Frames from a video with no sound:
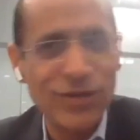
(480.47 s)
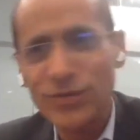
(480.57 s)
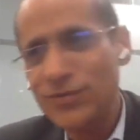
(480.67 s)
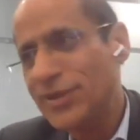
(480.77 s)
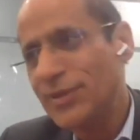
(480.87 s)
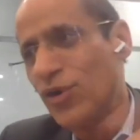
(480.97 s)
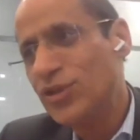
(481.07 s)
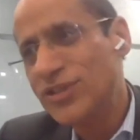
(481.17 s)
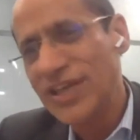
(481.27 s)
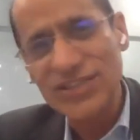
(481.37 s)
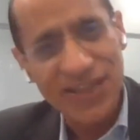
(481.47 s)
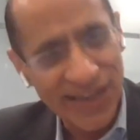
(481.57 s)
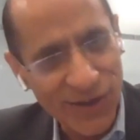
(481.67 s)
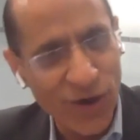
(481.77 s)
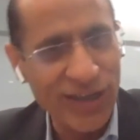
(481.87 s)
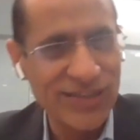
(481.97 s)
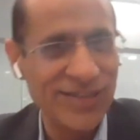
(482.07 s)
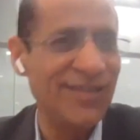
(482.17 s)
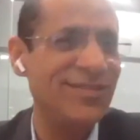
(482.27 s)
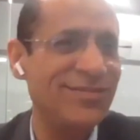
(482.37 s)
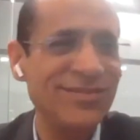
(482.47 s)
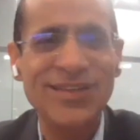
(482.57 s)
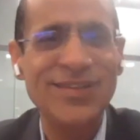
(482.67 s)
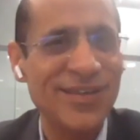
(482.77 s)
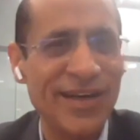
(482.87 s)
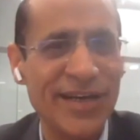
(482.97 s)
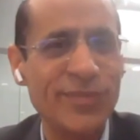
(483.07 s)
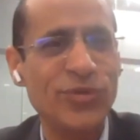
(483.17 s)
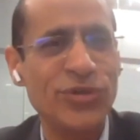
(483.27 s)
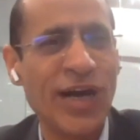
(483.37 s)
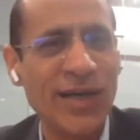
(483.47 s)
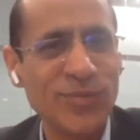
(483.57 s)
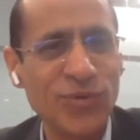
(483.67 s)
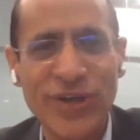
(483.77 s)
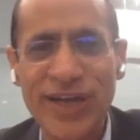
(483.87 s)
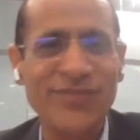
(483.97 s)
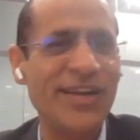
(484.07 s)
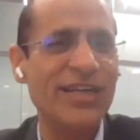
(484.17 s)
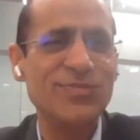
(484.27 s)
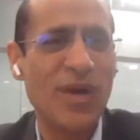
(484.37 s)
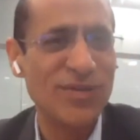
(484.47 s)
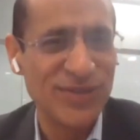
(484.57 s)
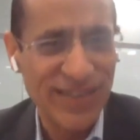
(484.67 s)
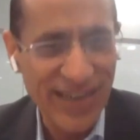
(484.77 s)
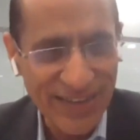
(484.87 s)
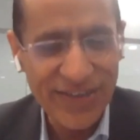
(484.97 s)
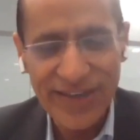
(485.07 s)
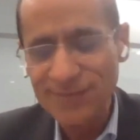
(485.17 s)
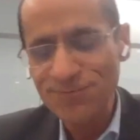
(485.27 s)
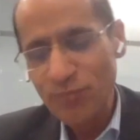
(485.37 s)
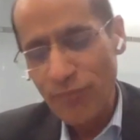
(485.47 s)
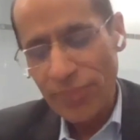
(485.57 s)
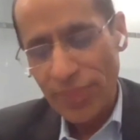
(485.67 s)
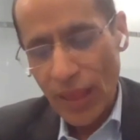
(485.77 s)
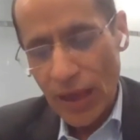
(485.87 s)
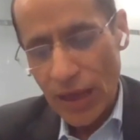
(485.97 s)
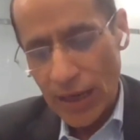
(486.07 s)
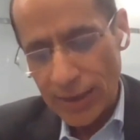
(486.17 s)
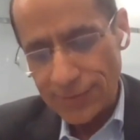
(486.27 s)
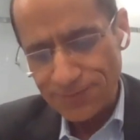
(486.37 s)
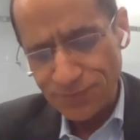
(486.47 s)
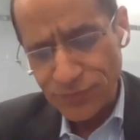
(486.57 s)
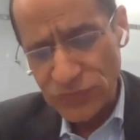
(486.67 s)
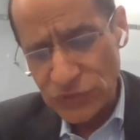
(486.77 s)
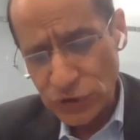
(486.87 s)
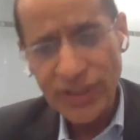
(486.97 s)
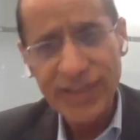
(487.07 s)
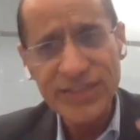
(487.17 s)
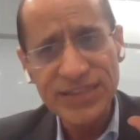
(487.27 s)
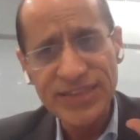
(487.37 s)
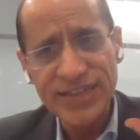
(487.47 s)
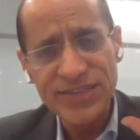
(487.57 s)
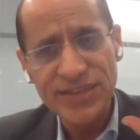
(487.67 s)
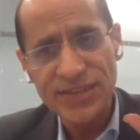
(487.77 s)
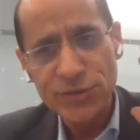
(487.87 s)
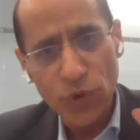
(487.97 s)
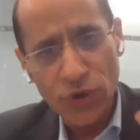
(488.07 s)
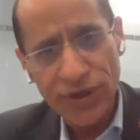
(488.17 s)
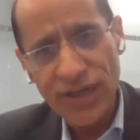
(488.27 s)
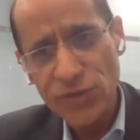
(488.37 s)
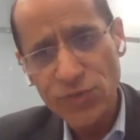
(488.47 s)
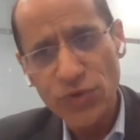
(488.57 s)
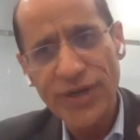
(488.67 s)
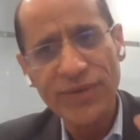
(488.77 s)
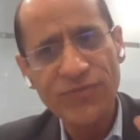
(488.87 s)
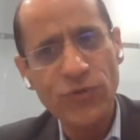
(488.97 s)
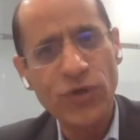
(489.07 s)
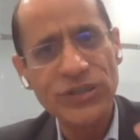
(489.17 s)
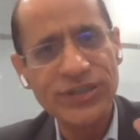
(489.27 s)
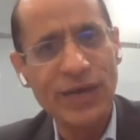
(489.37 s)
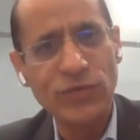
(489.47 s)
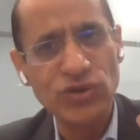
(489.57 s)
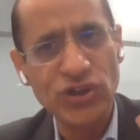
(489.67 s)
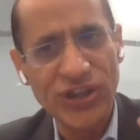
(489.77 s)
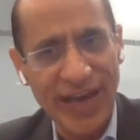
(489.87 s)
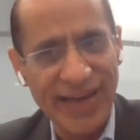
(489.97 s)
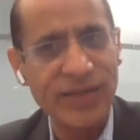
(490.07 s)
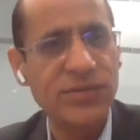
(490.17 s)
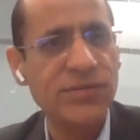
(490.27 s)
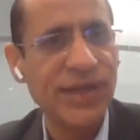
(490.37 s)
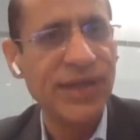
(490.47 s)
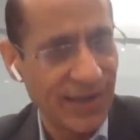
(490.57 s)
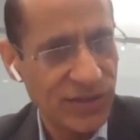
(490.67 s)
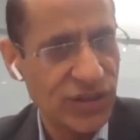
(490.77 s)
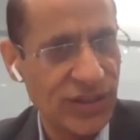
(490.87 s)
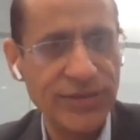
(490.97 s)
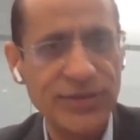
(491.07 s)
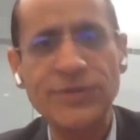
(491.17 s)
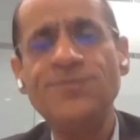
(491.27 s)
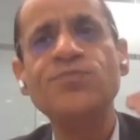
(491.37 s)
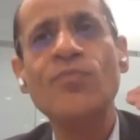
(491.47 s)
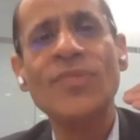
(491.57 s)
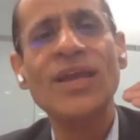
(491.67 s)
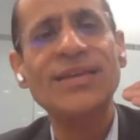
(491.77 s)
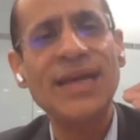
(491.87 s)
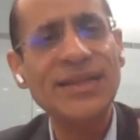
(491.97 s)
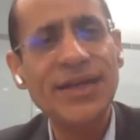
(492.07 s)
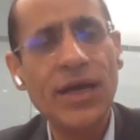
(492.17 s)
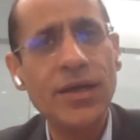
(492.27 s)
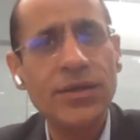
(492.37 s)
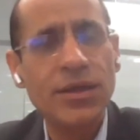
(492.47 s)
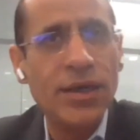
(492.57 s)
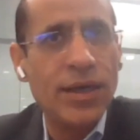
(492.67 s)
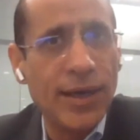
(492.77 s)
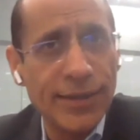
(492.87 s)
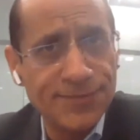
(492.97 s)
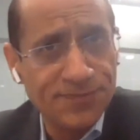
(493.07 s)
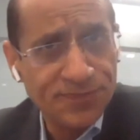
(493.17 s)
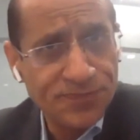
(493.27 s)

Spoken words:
remote engineering colleges in Kharagpur, Kanpur, and various parts of the country. So there is a spoken English program focused around generic English skills. Then there are